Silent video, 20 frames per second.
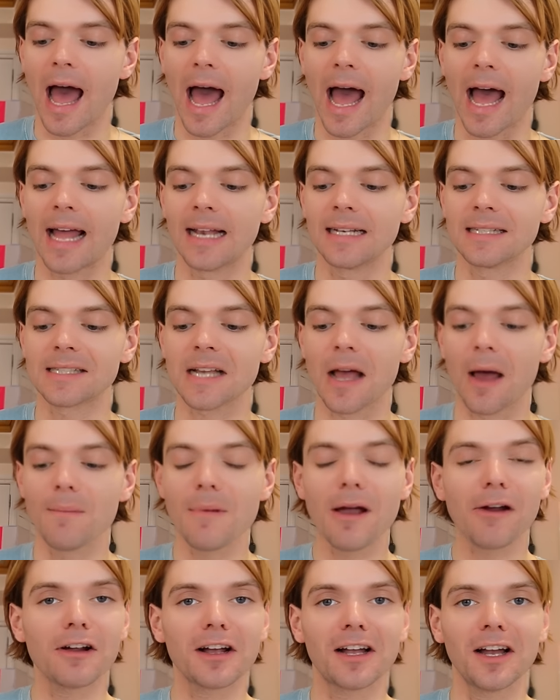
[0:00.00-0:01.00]
and
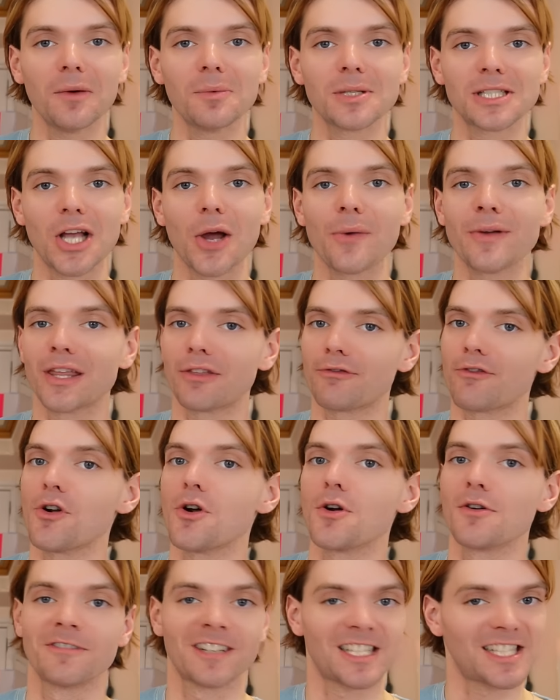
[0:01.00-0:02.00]
America was going
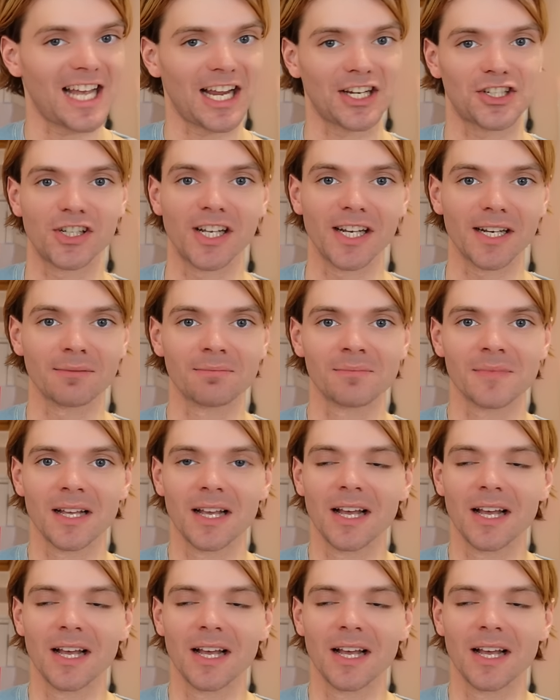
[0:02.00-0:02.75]
through a recession.